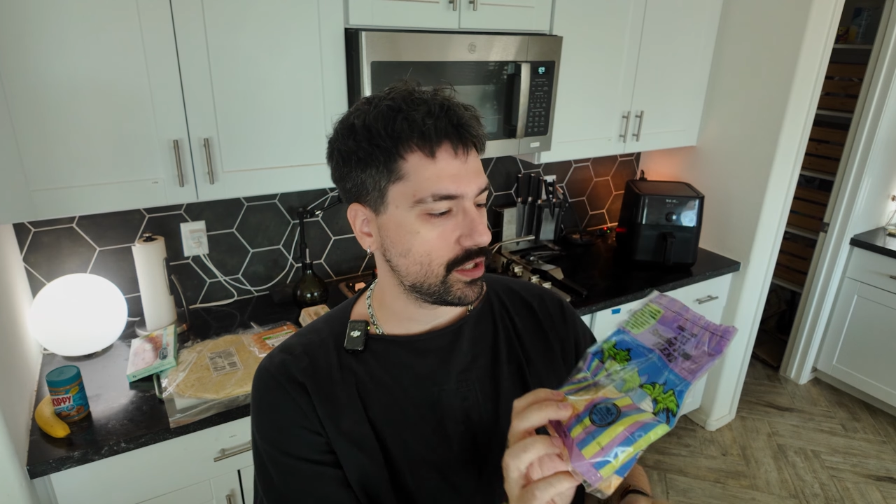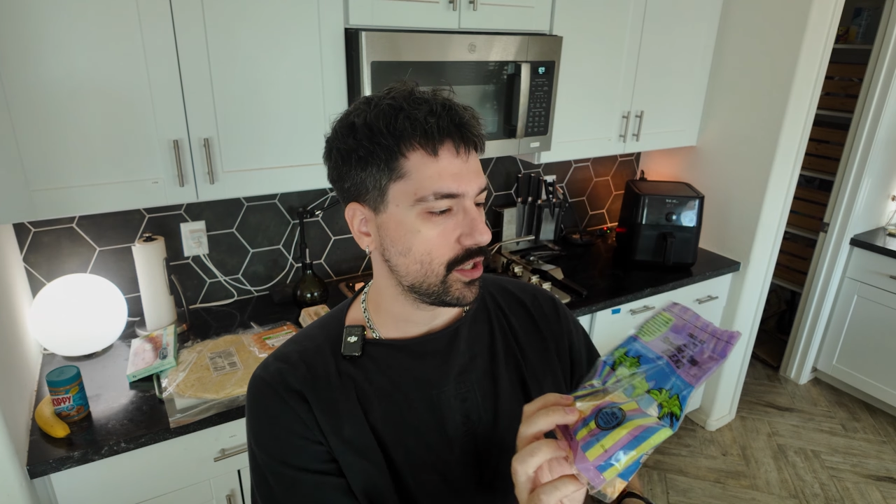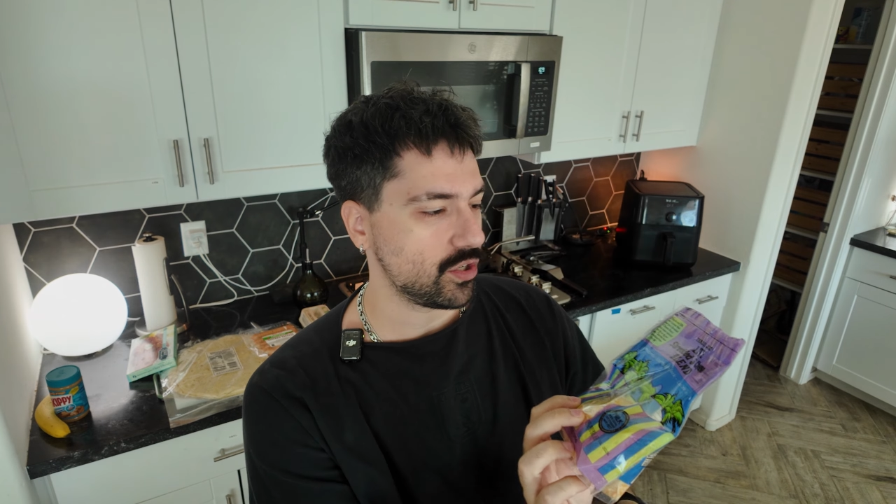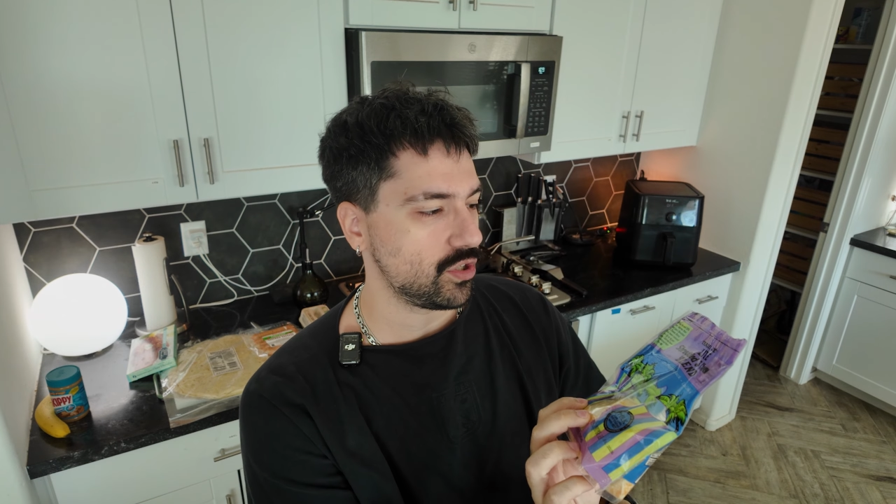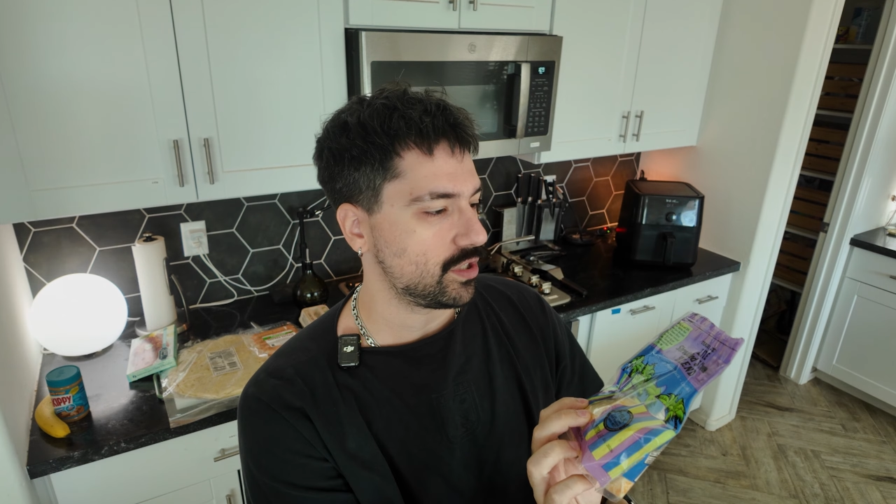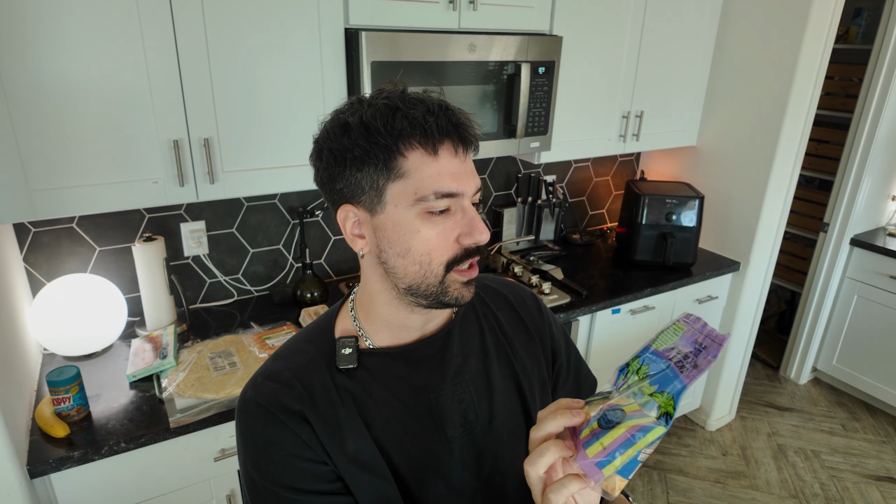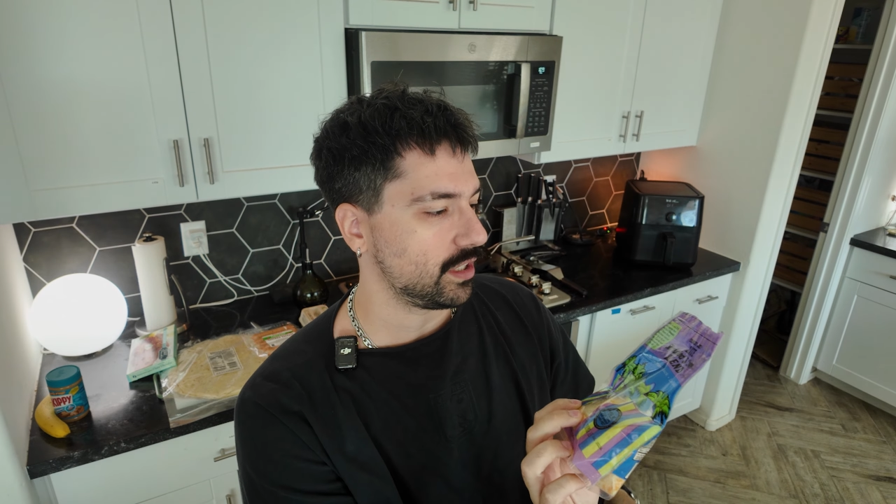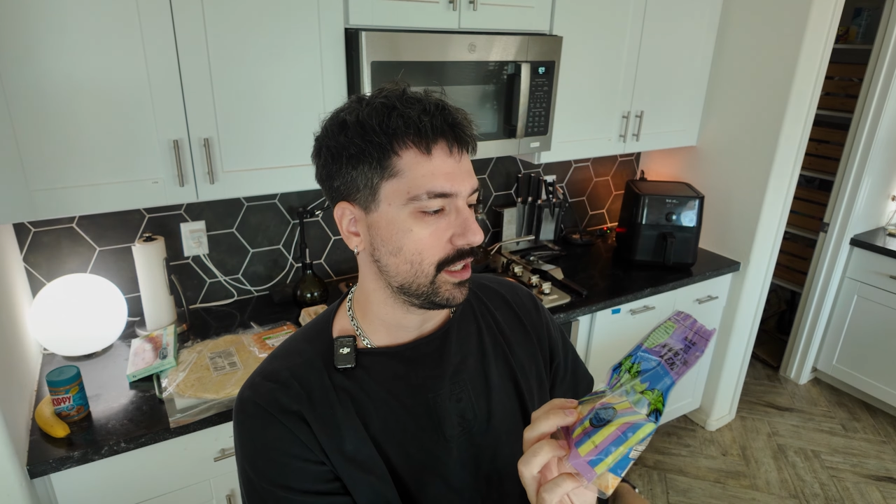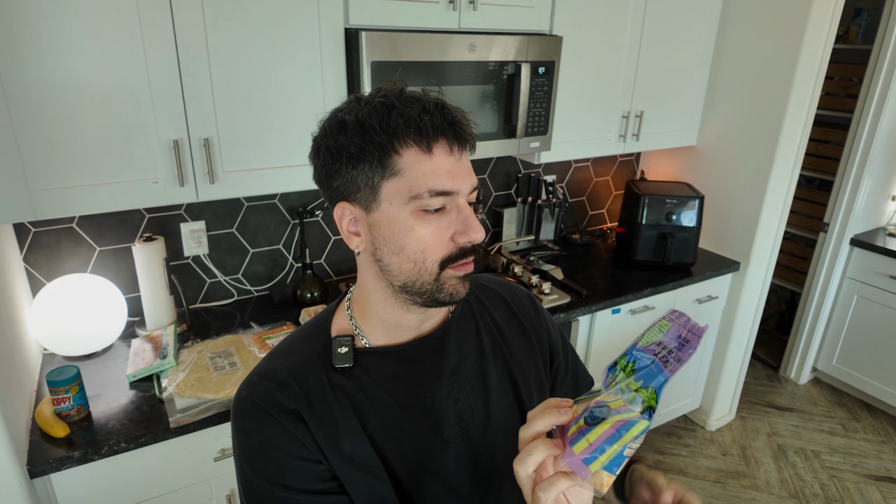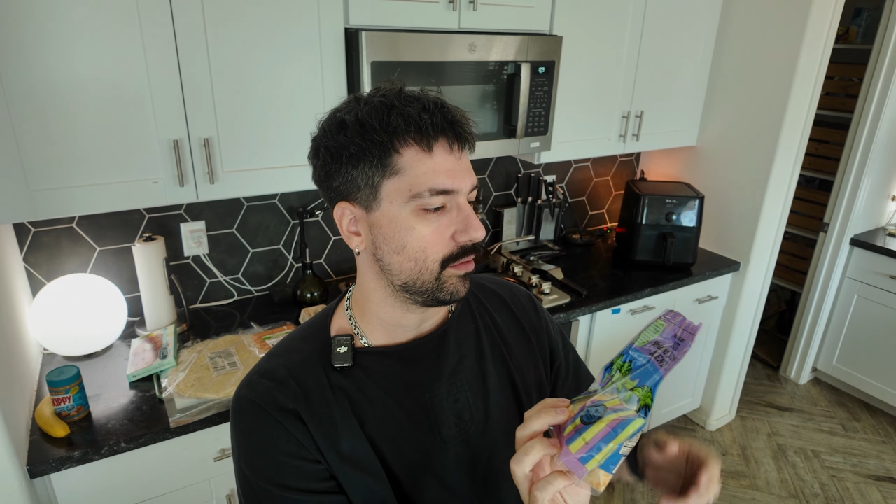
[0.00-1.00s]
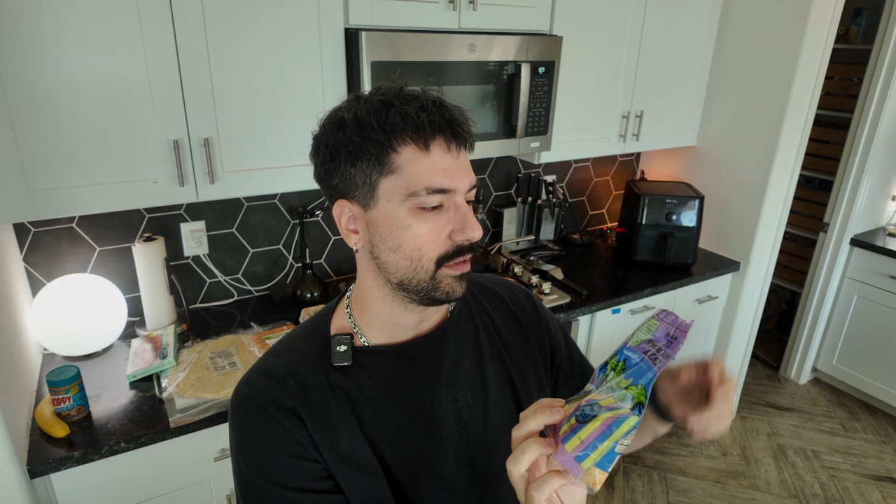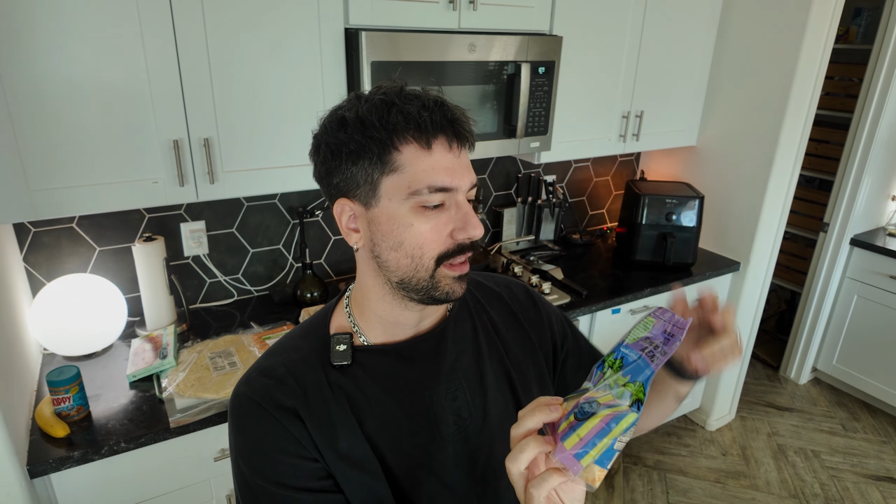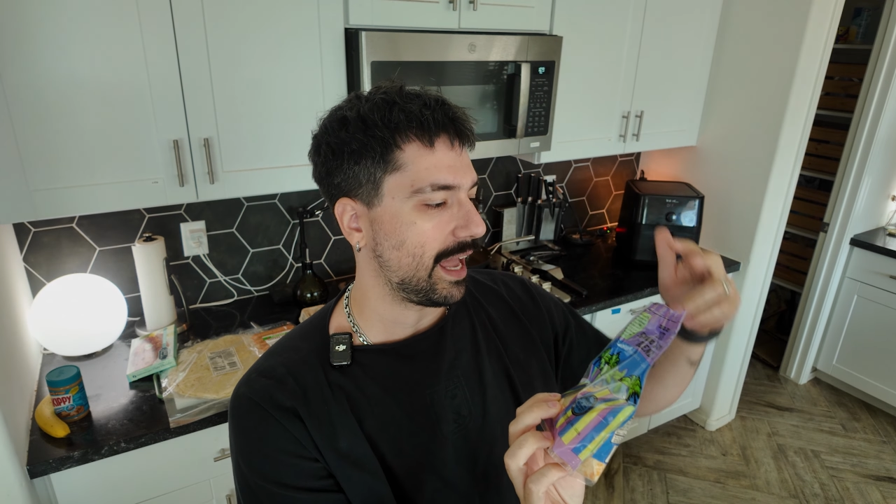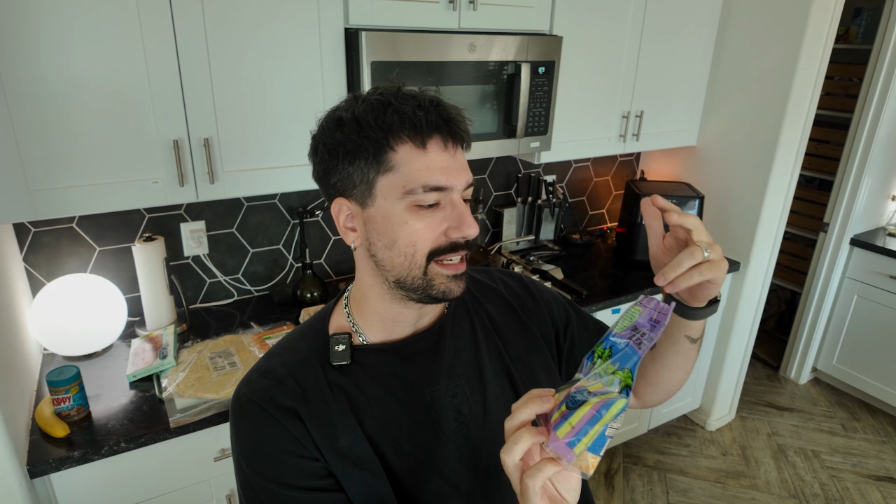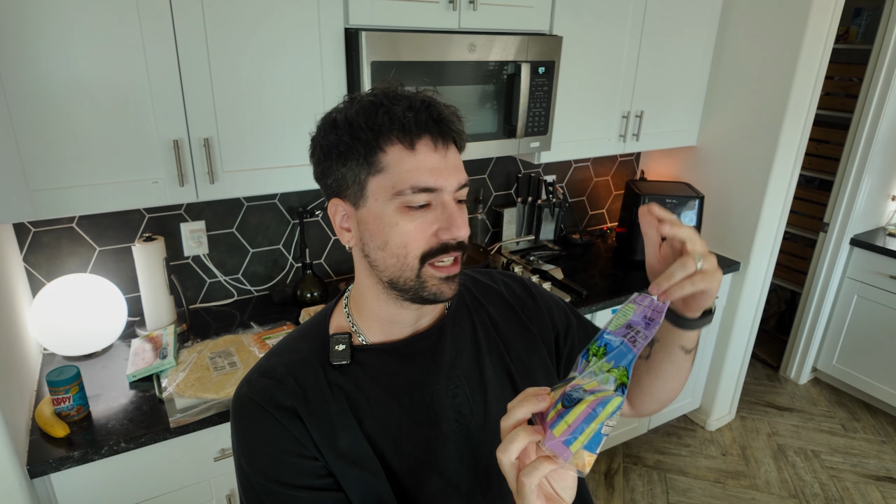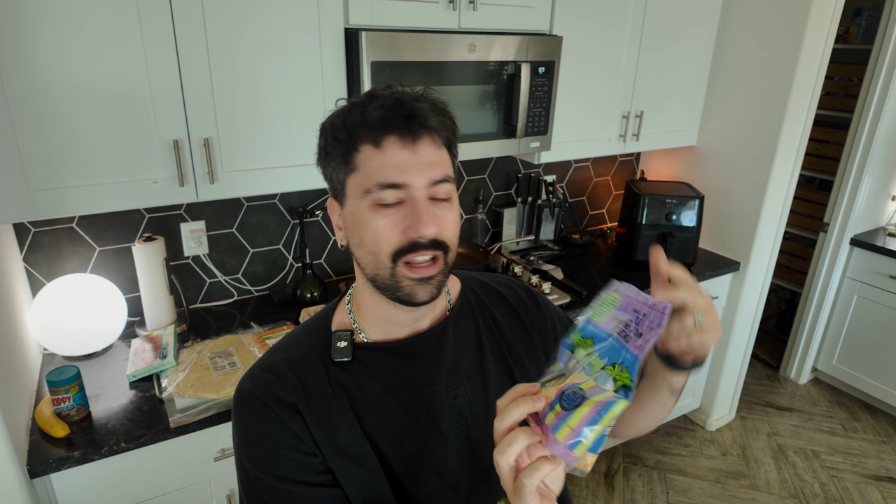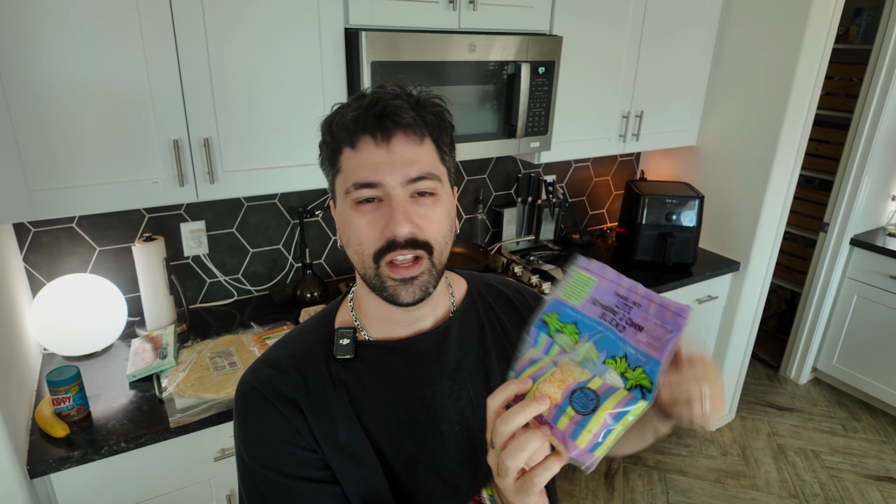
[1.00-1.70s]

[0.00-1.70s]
This is just the light